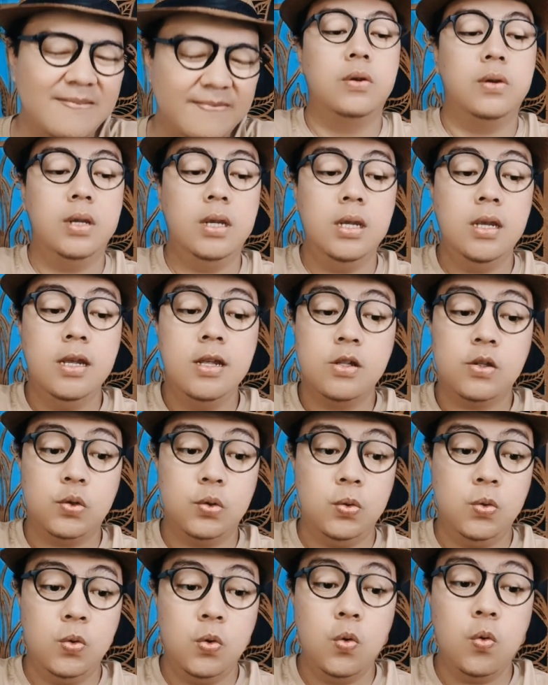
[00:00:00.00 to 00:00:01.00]
3,
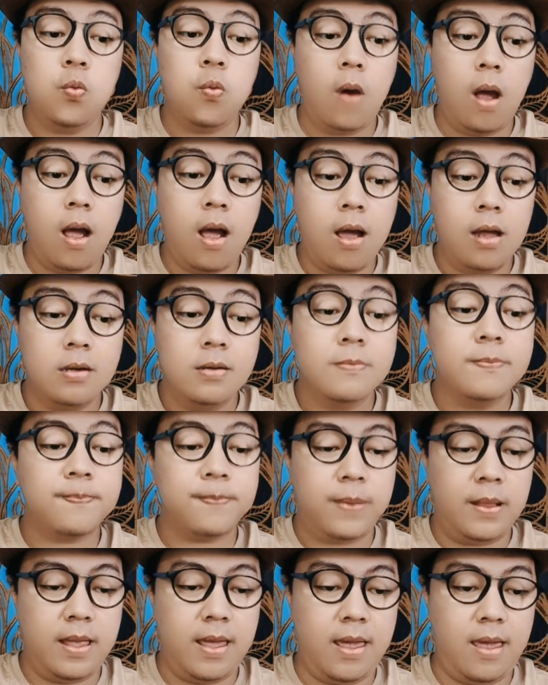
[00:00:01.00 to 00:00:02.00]
2, 1,
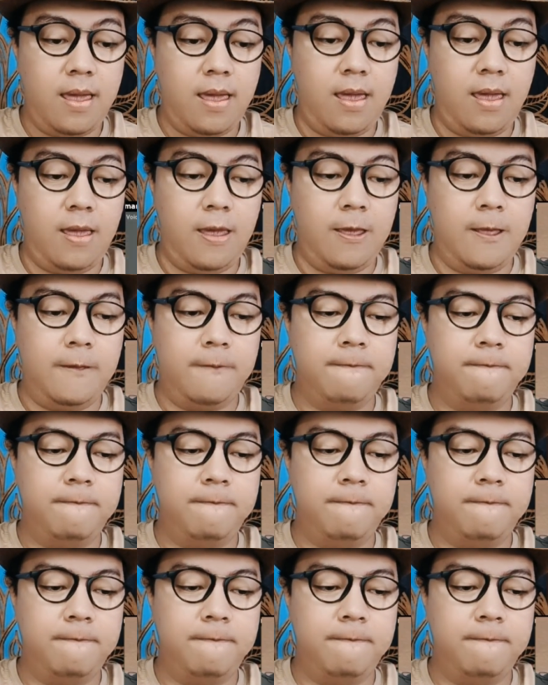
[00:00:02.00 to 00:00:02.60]
play.